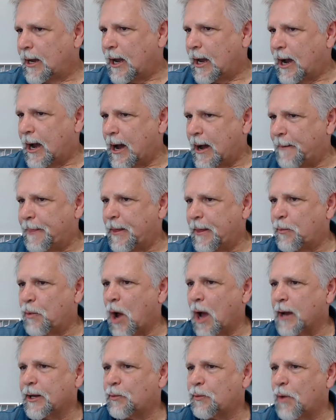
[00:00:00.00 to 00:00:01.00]
Uh,
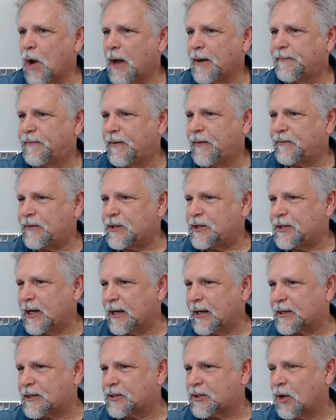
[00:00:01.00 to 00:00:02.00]
Rocket Rod
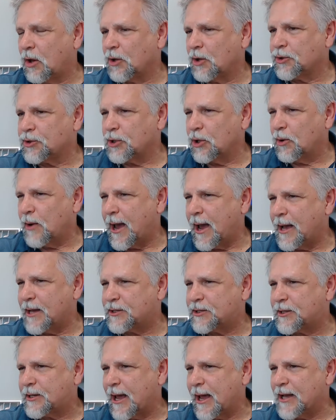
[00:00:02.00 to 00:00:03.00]
fifty-six also
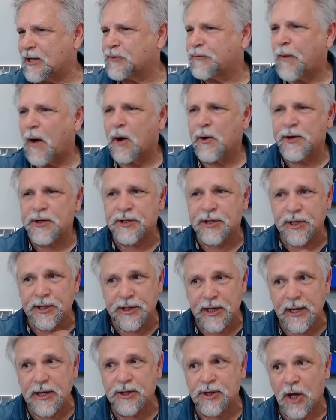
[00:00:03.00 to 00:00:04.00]
asked, as far as
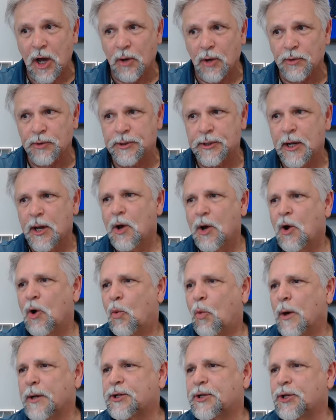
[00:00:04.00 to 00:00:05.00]
disease goes,
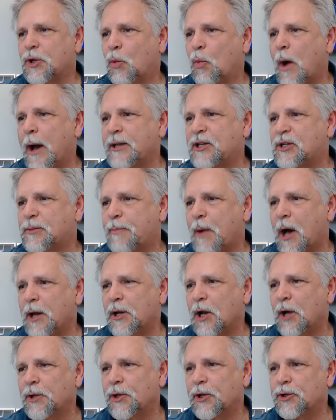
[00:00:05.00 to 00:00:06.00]
what's the white
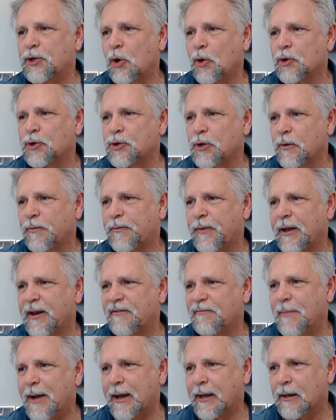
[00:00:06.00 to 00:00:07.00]
spot on the dorsal fin
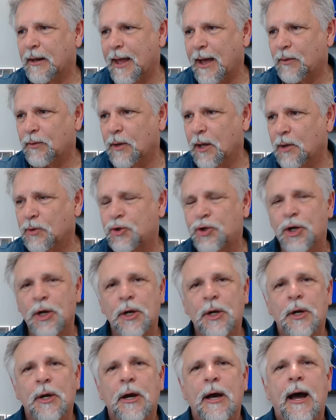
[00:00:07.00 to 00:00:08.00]
of my clown loach?
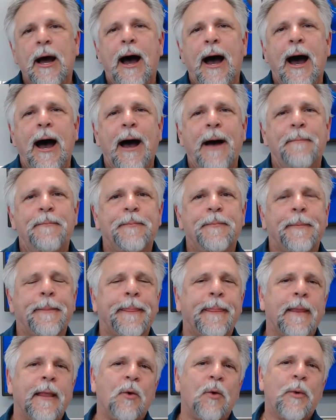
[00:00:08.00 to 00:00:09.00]
Uh,
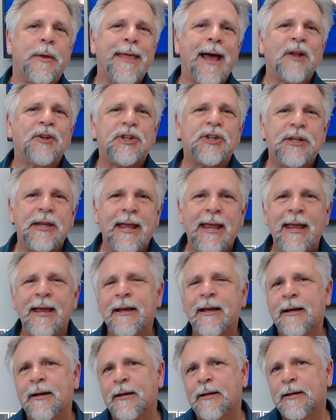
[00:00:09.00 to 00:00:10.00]
without
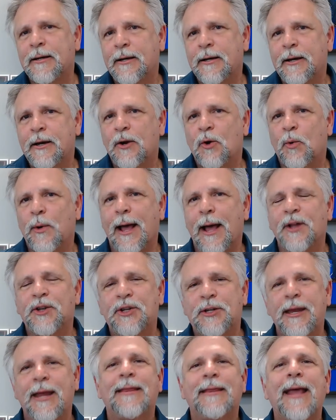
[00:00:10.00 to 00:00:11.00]
seeing, without
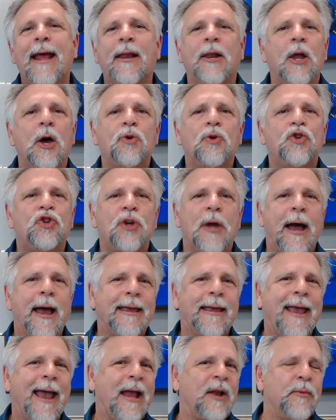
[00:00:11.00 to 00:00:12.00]
seeing that loach,
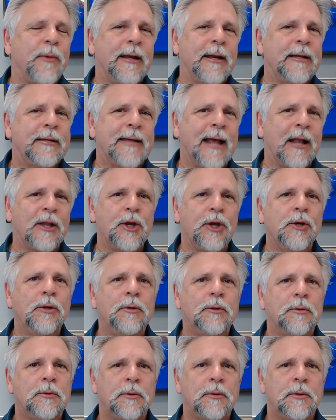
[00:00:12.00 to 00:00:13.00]
I can't really tell you.